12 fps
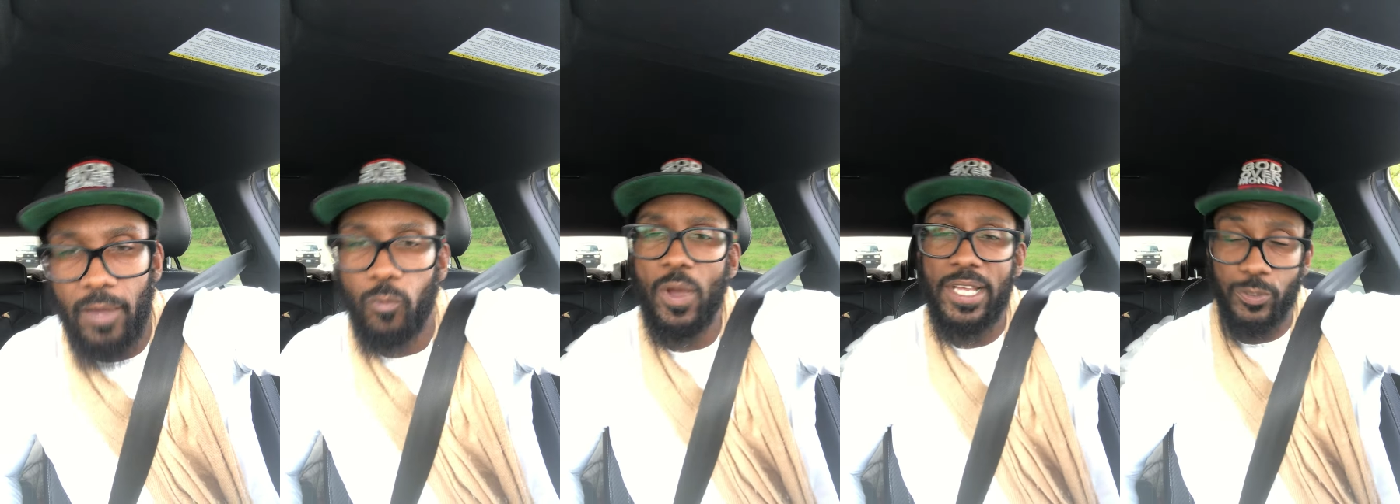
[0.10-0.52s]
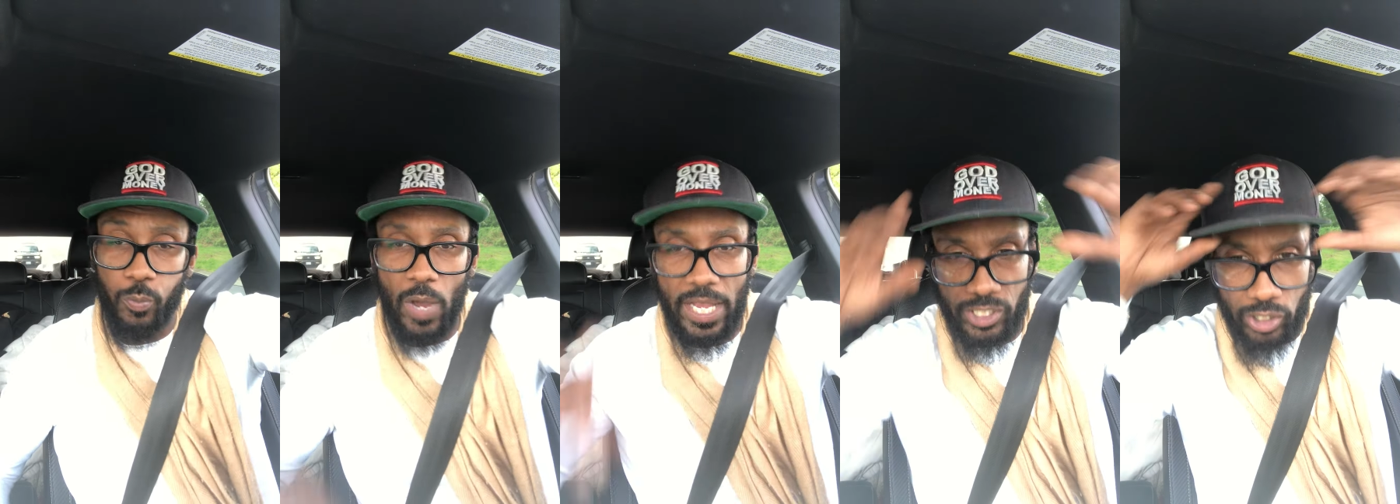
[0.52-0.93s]

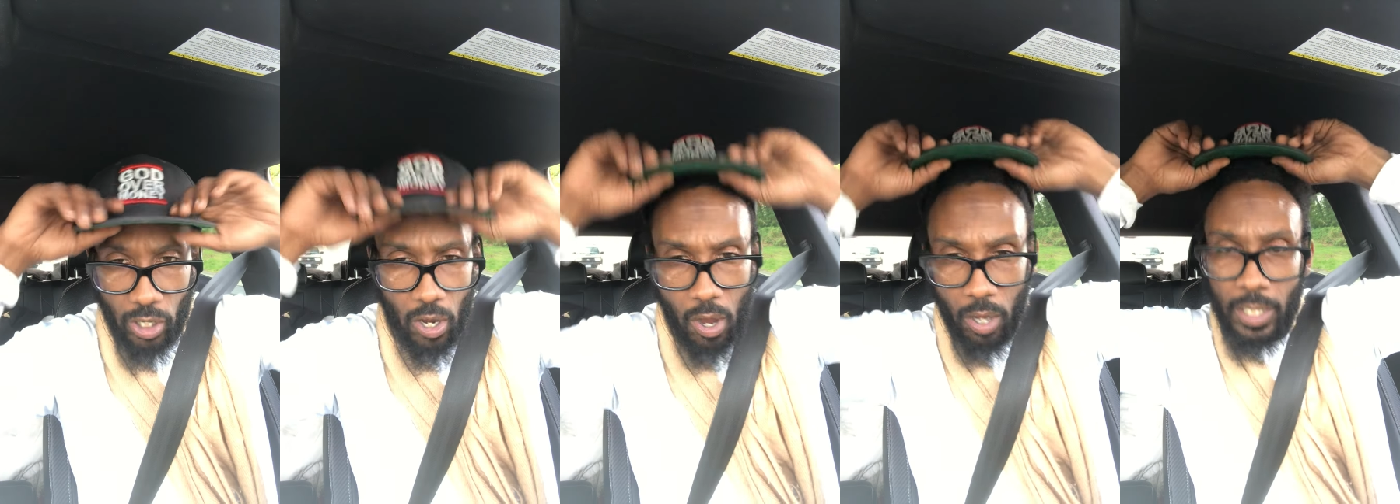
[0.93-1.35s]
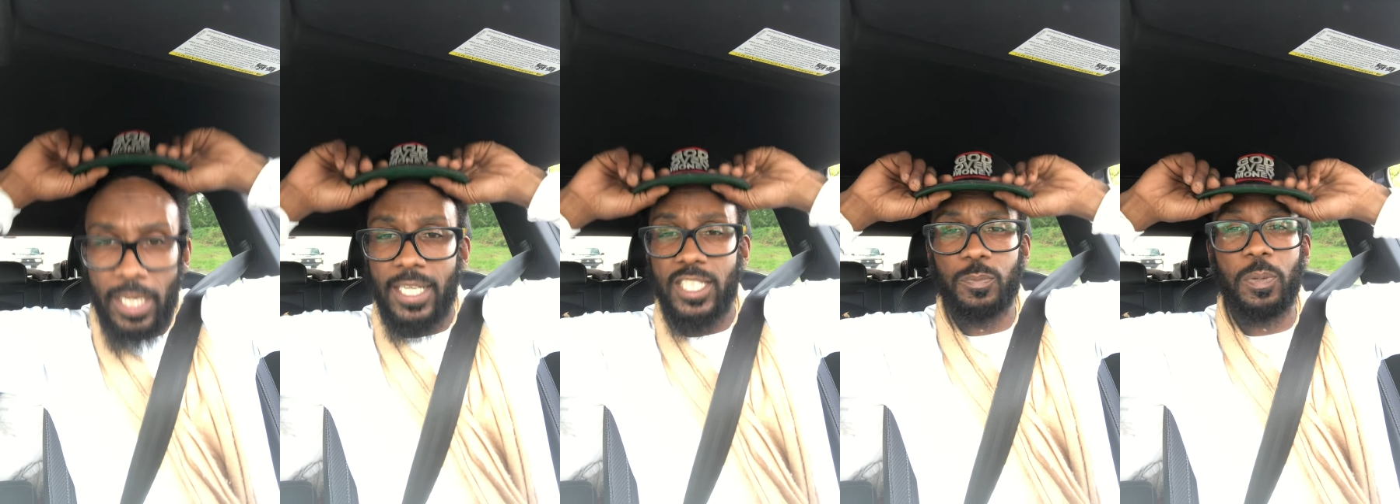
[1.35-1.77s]
West, y'all.
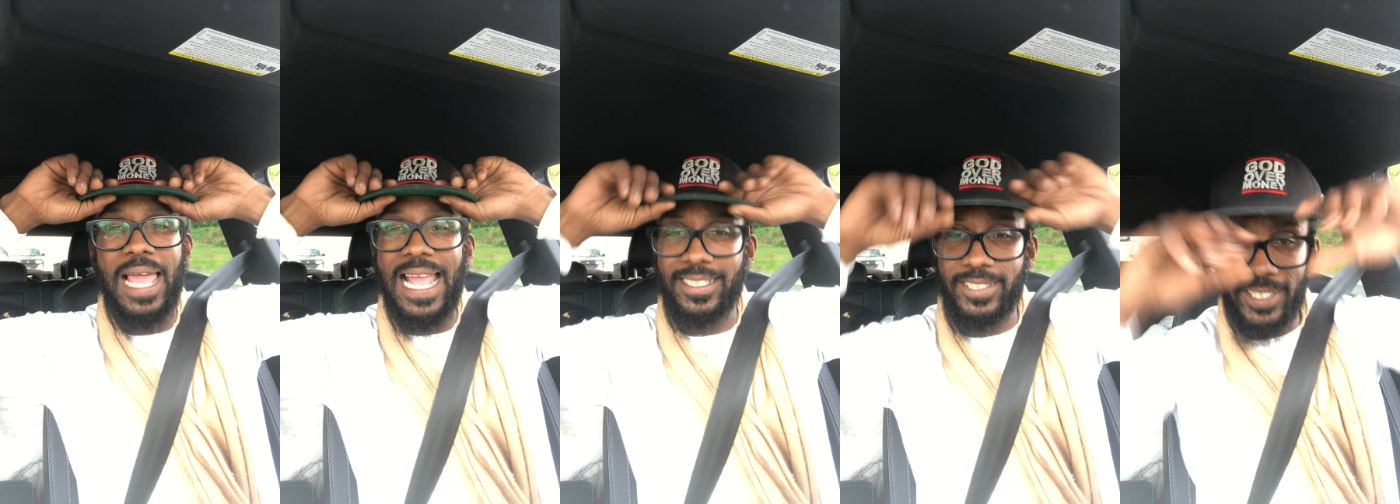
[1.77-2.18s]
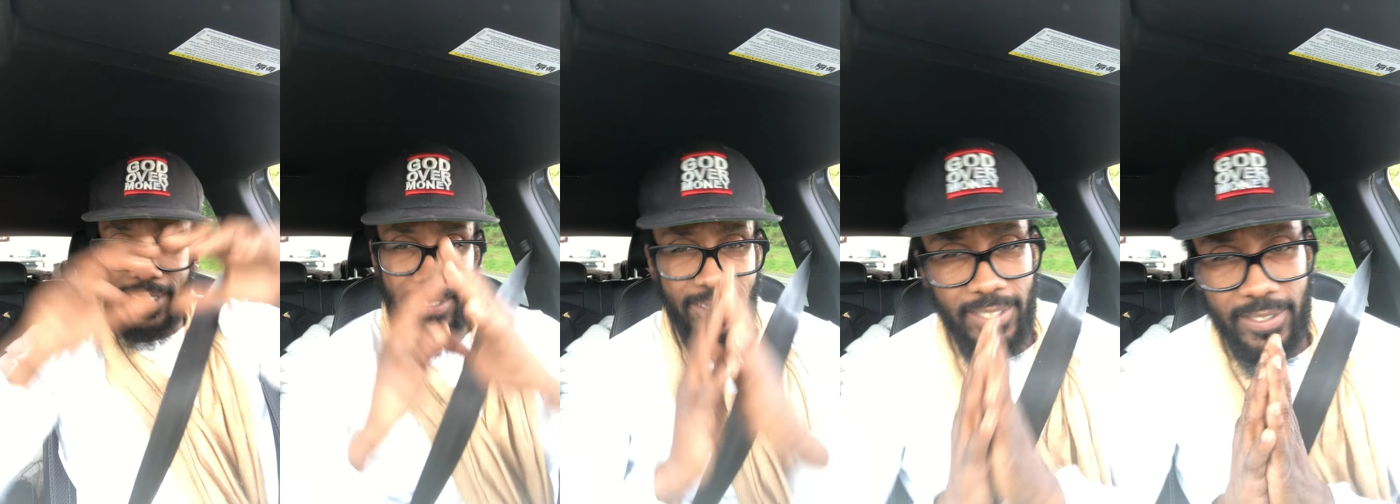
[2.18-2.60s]
It's Black
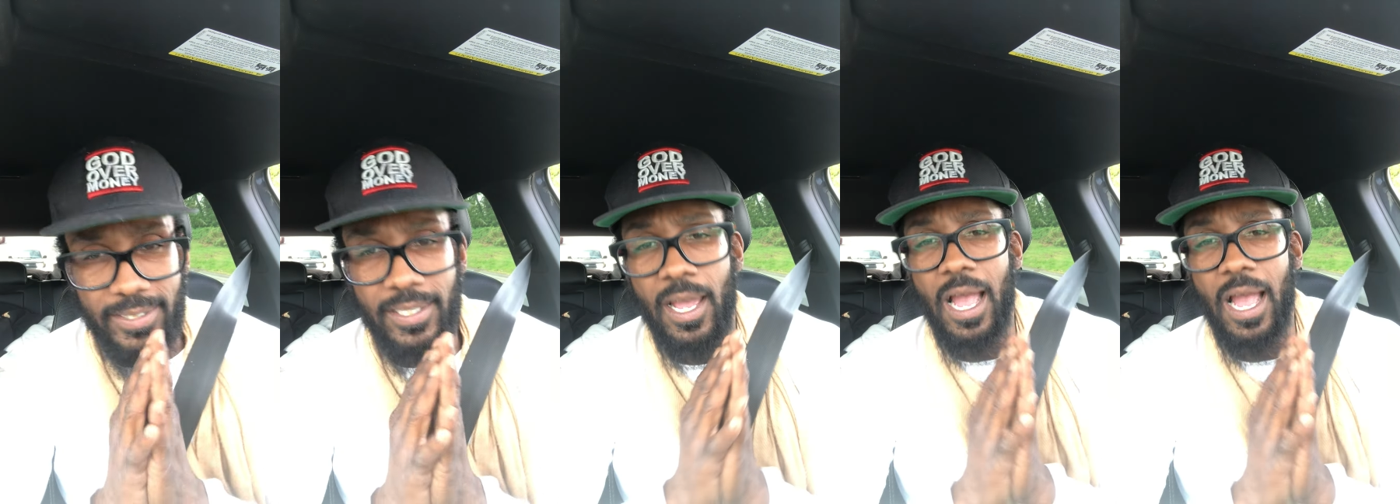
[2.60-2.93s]
Jesus.